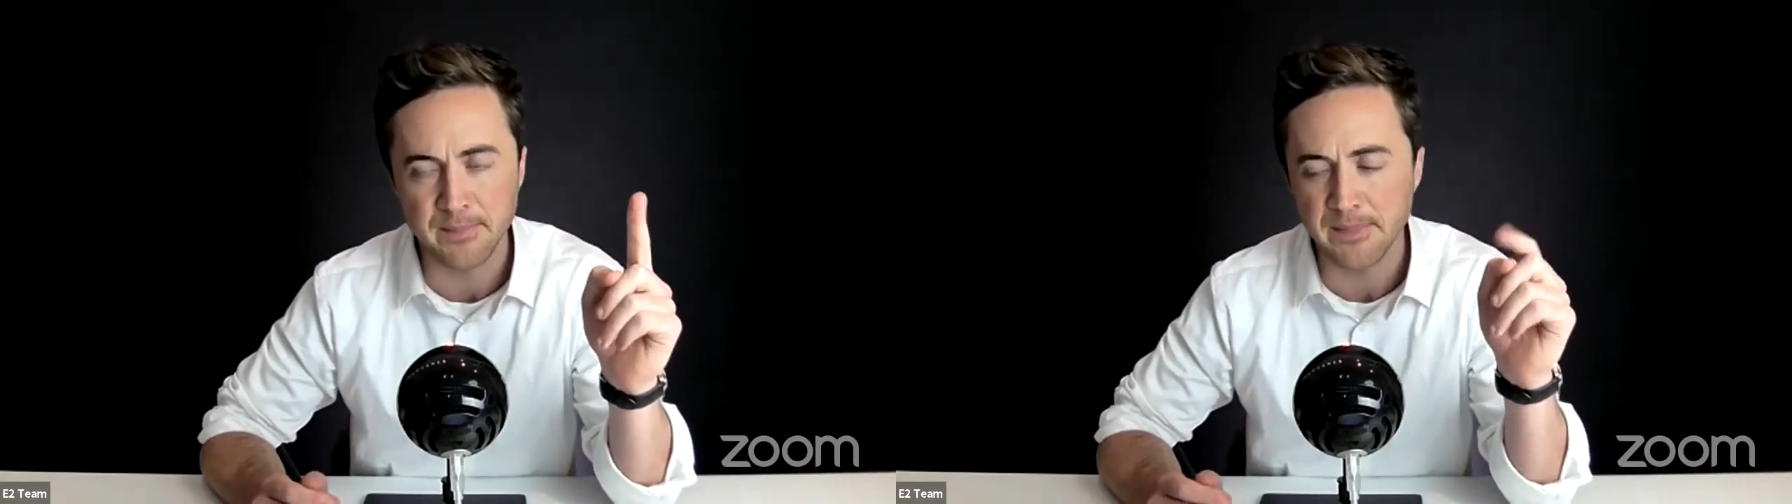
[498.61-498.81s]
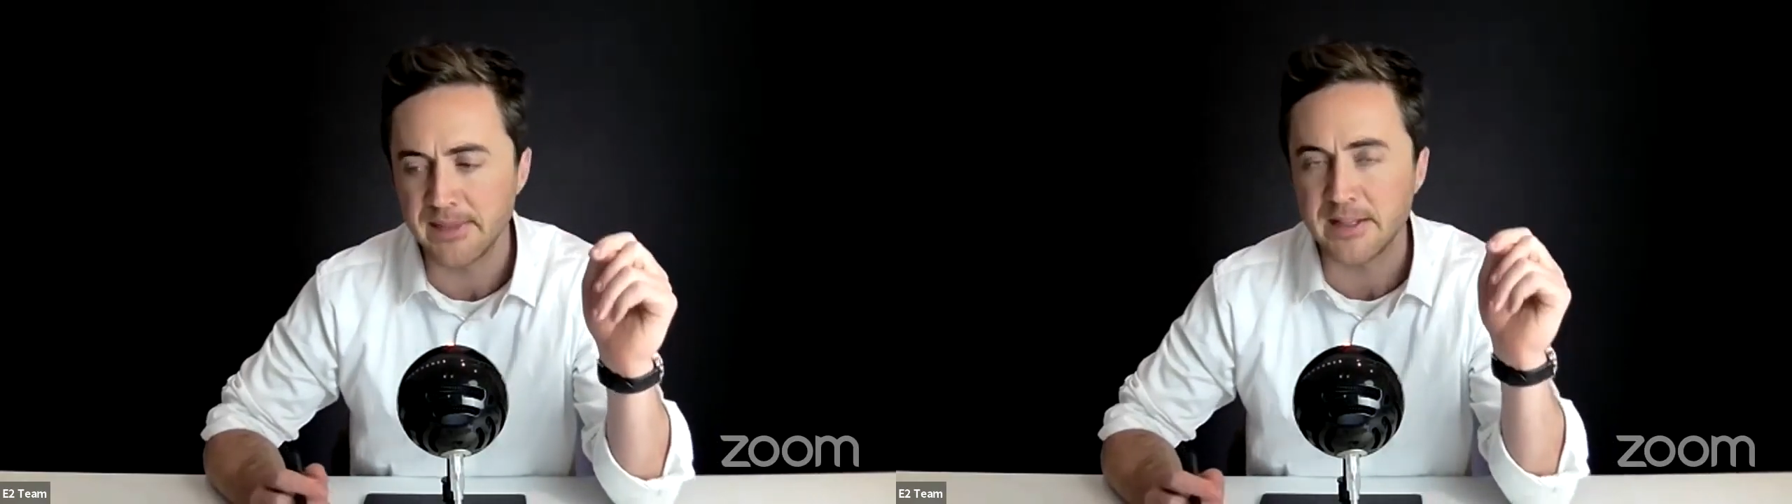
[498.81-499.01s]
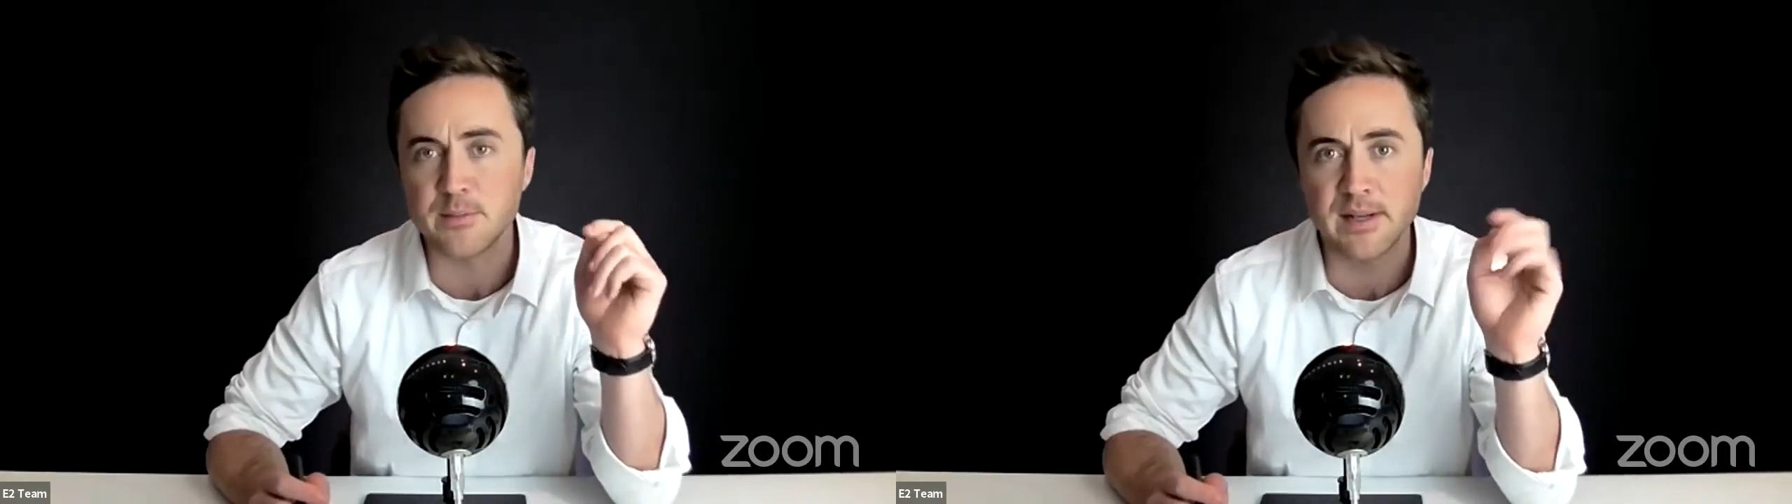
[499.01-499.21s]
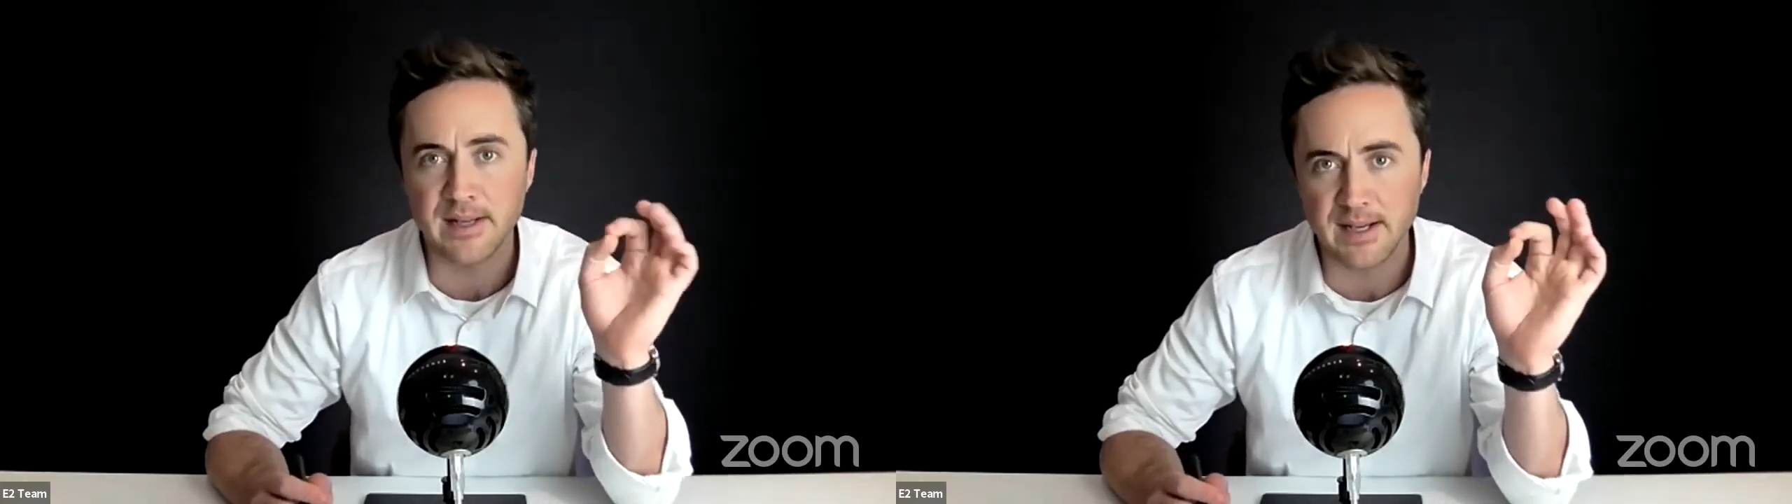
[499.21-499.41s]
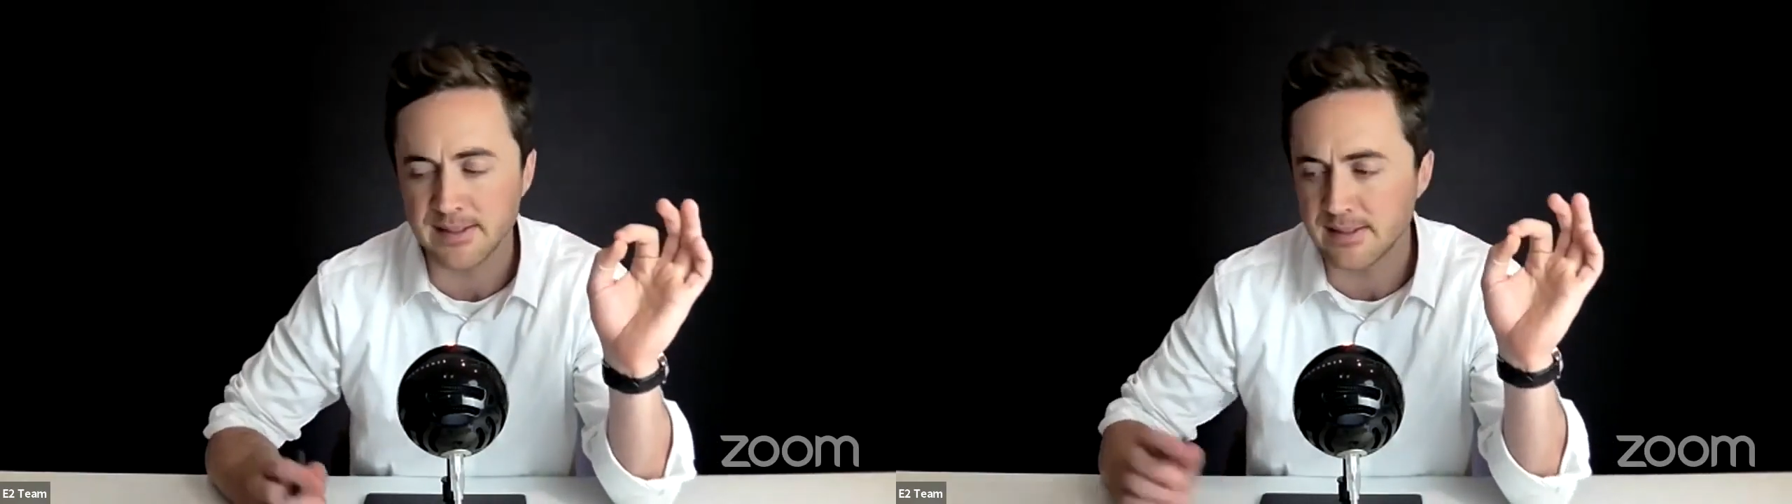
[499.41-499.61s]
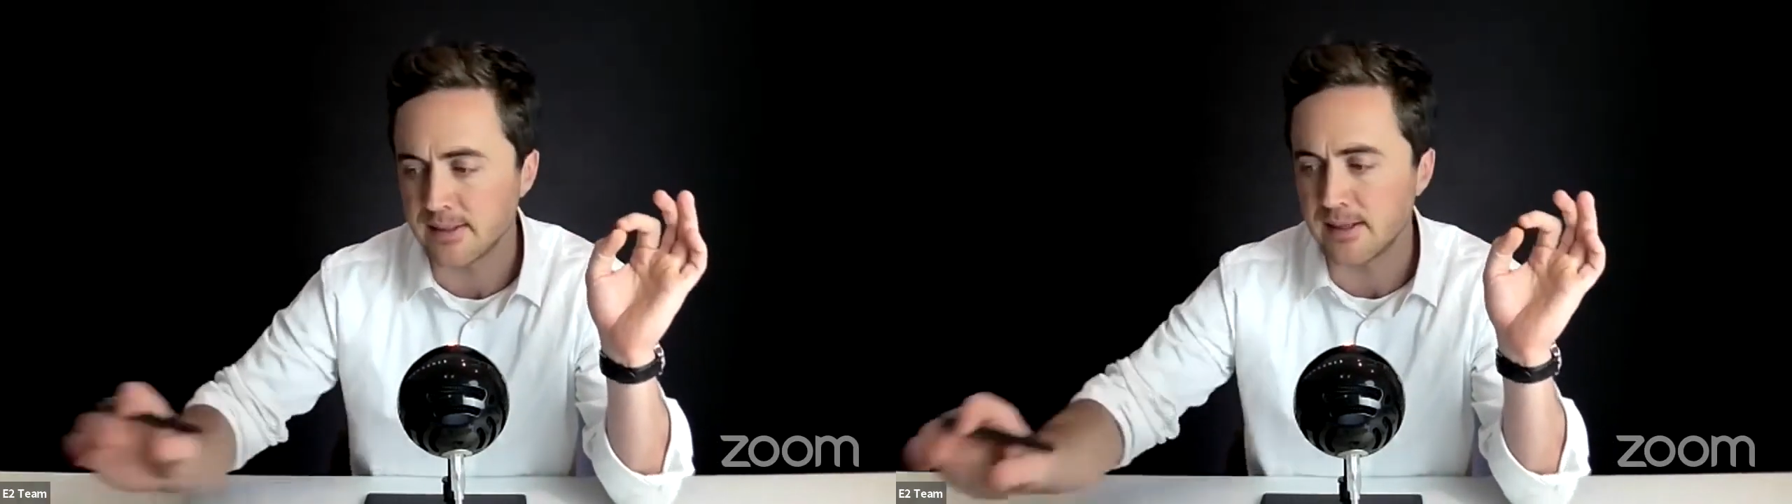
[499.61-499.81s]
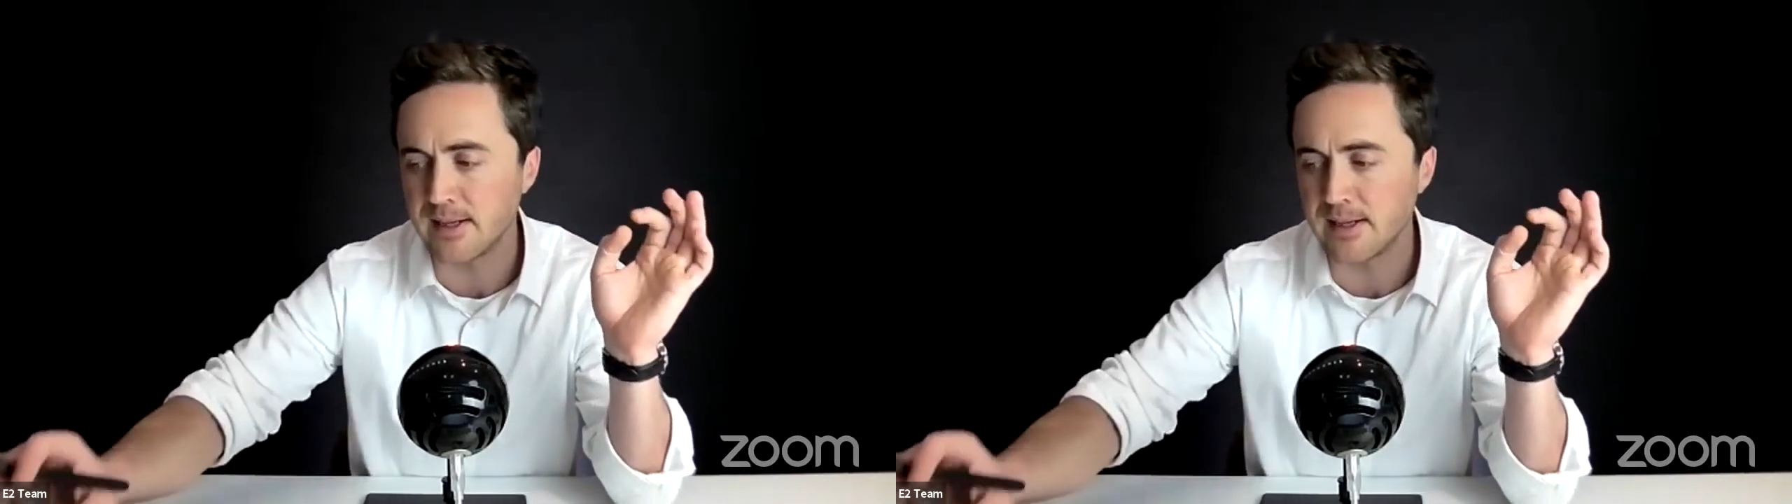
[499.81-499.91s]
That's why I underlined